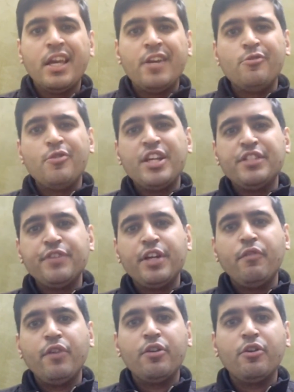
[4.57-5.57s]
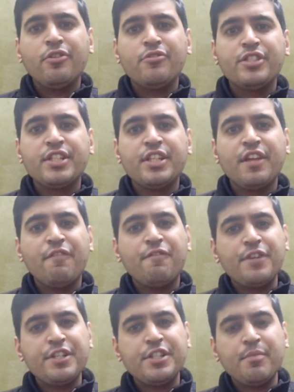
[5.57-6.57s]
In today's video, we're going to see the
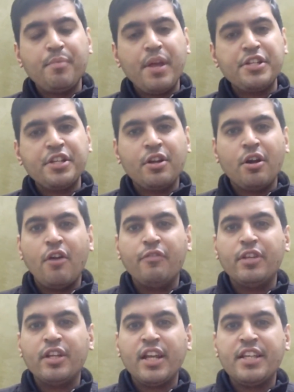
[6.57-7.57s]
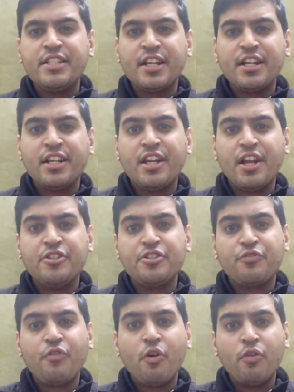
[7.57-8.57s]
first impression of the recently
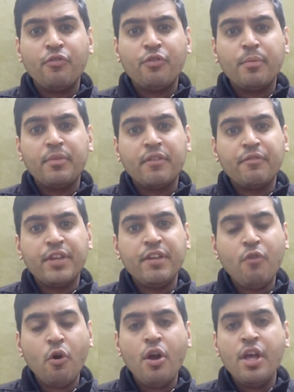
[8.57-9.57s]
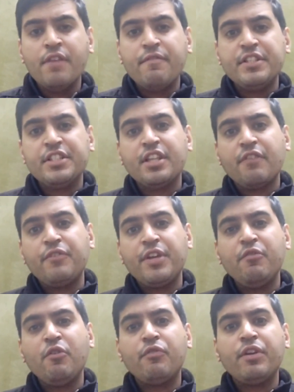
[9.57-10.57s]
launched phone from the Vivo, which is the
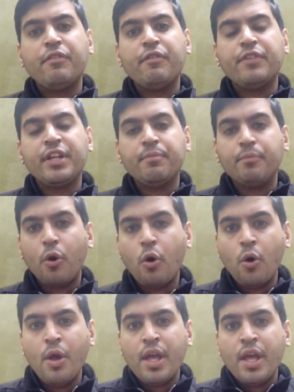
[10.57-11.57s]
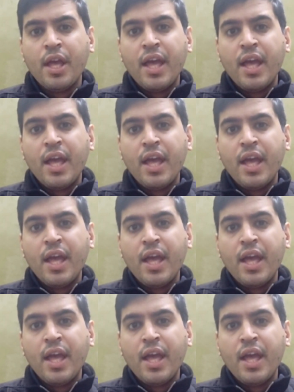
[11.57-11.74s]
Vivo V15 Pro.